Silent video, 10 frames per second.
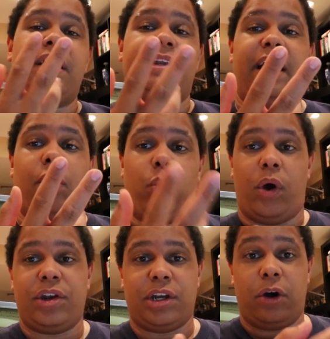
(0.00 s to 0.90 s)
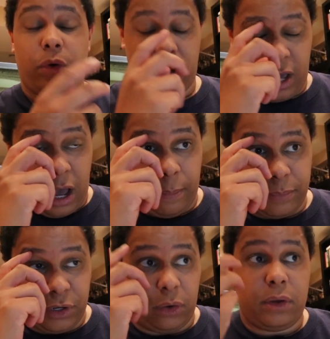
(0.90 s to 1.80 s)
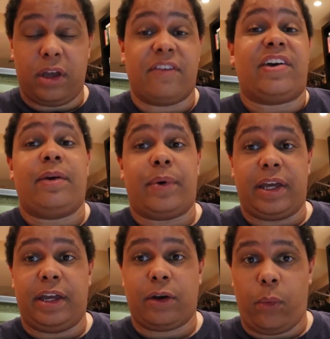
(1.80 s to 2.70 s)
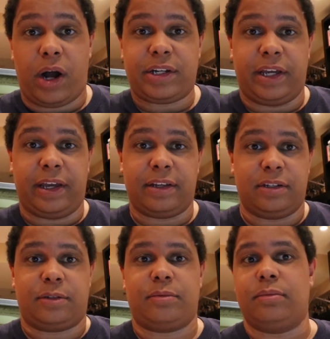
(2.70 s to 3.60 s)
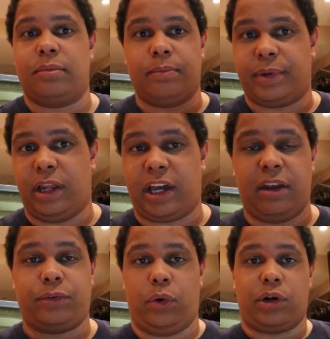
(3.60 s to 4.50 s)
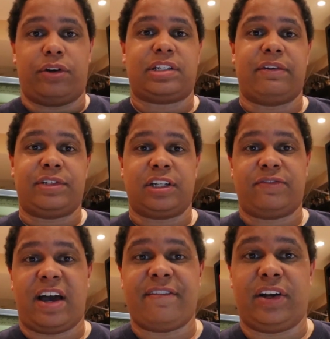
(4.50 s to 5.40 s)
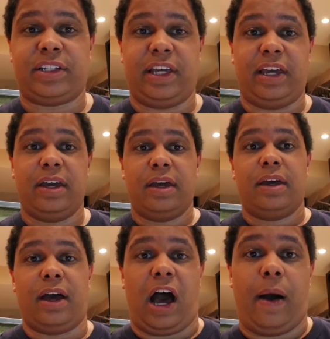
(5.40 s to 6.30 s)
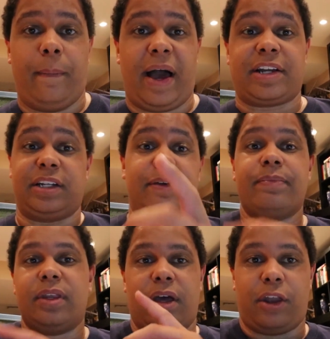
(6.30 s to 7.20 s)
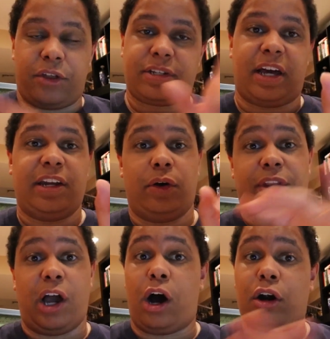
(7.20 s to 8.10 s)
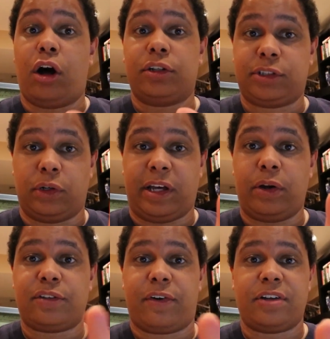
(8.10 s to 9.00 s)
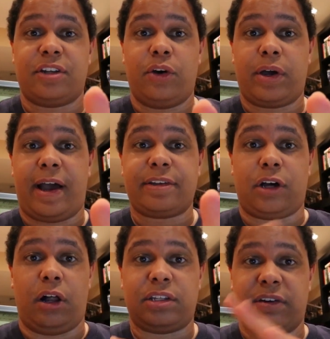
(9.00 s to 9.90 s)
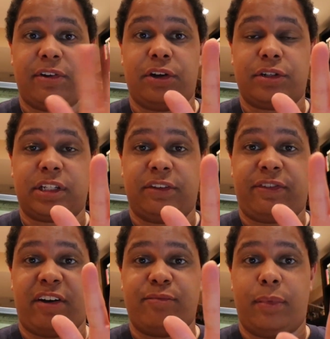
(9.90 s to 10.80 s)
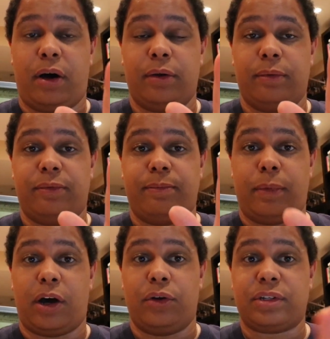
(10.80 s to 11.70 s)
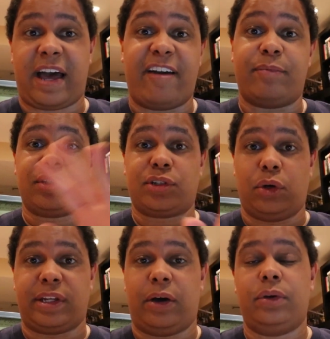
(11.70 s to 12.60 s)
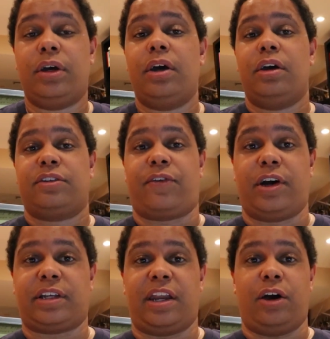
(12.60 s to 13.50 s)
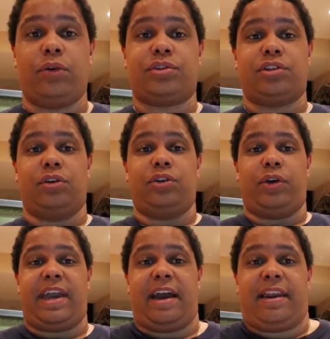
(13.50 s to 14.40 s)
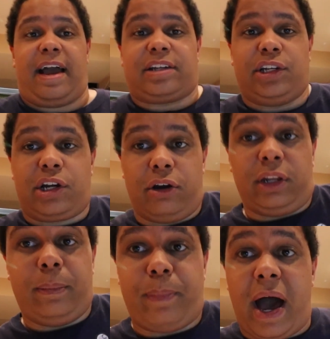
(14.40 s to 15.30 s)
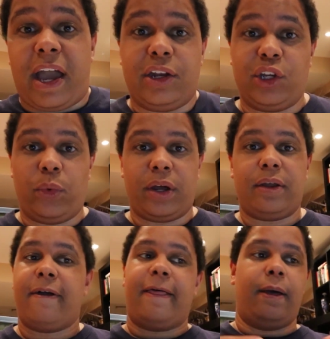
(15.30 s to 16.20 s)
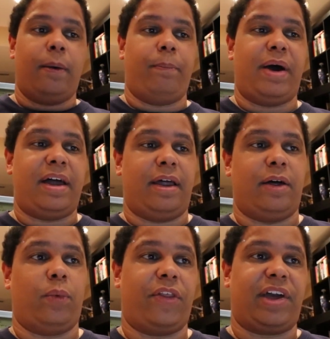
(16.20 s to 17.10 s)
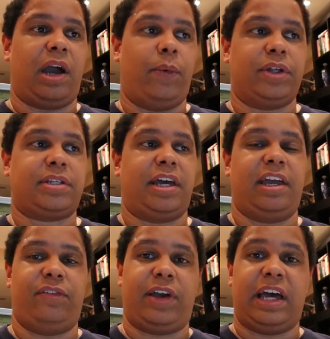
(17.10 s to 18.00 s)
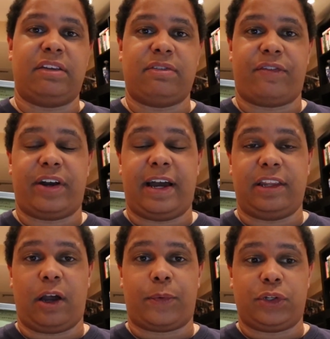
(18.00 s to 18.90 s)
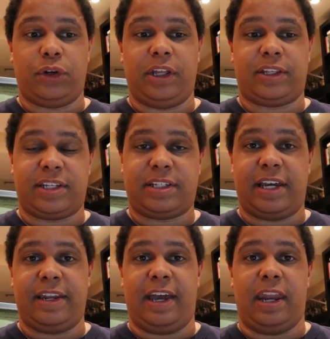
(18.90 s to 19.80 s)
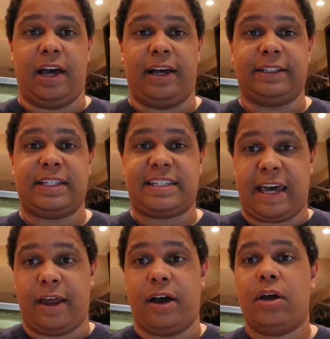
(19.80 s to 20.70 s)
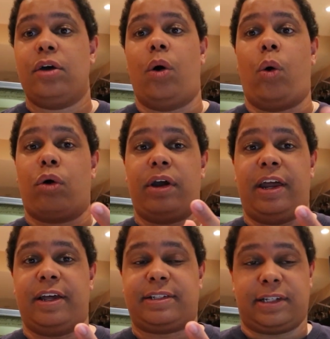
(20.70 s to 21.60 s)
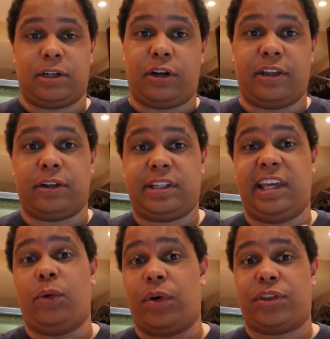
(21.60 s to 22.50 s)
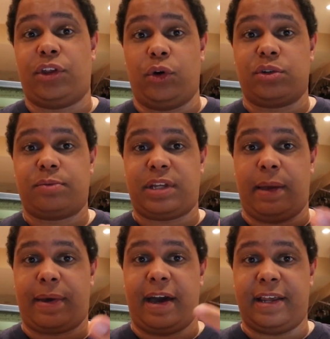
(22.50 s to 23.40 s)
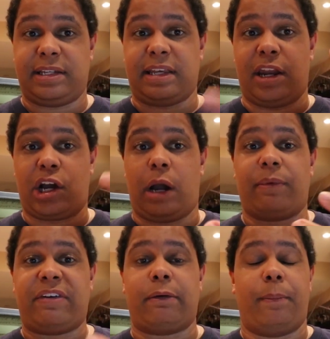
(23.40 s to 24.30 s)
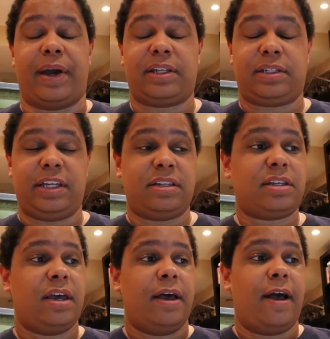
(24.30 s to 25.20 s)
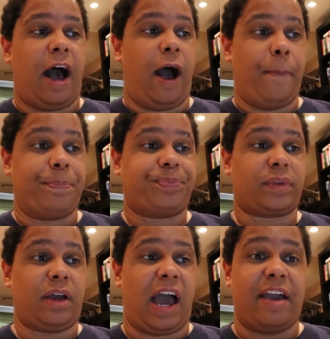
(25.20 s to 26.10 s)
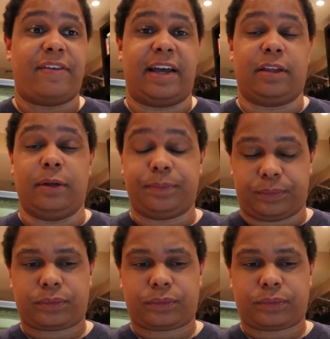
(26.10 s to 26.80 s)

Now, one note, if anybody here watching has been lucky enough to order a 765LT, actually, another side note, they are all sold out as far as I know, guys. All 765 models have sold out as far as I know, so you can't actually currently buy a new one. But one thing I will say, if you guys have ever had the opportunity to sit in a Senna or in a 600LT with those same kind of Senna carbon fiber bucket seats, I've had the